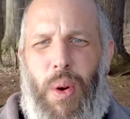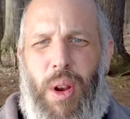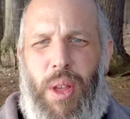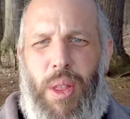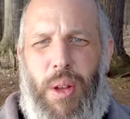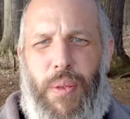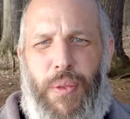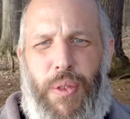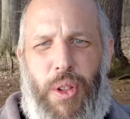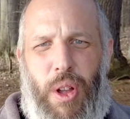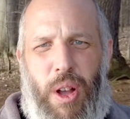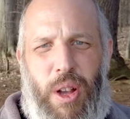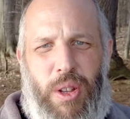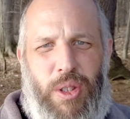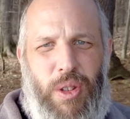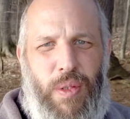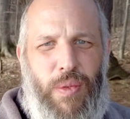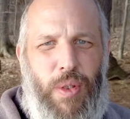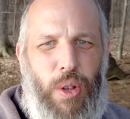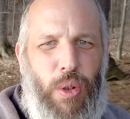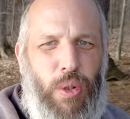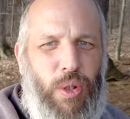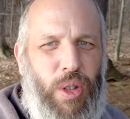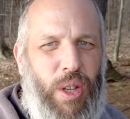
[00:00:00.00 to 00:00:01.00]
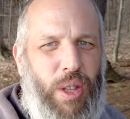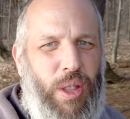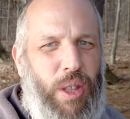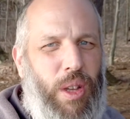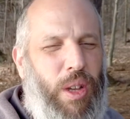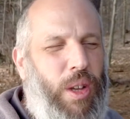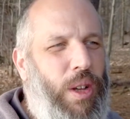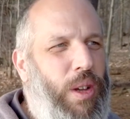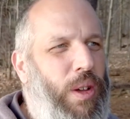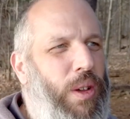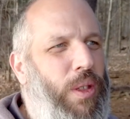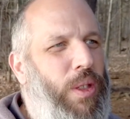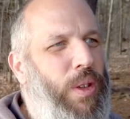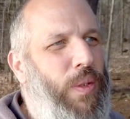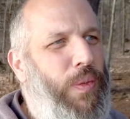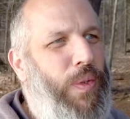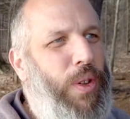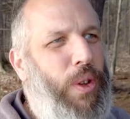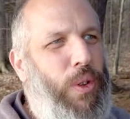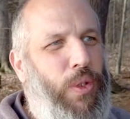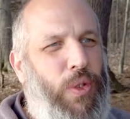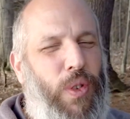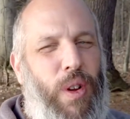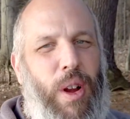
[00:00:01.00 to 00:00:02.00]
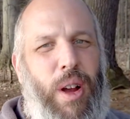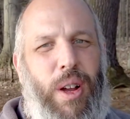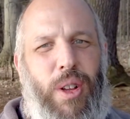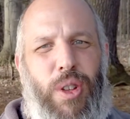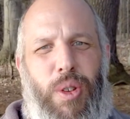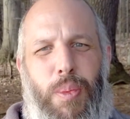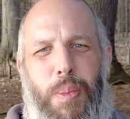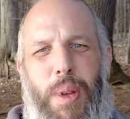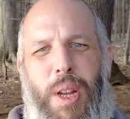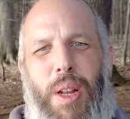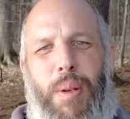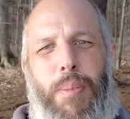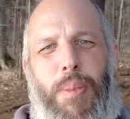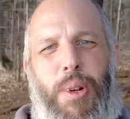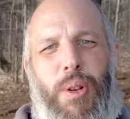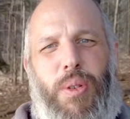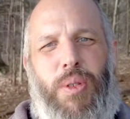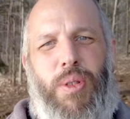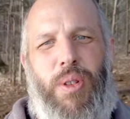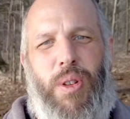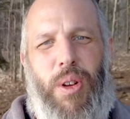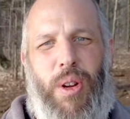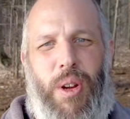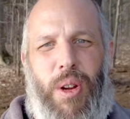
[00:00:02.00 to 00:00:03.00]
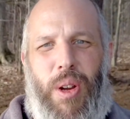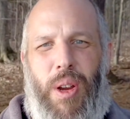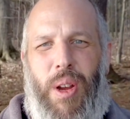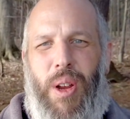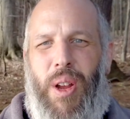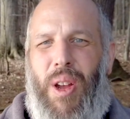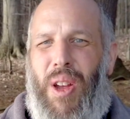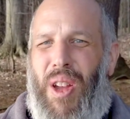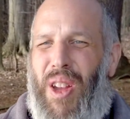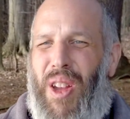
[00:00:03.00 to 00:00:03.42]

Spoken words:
one of the flaws of using the Viltrox Speedbooster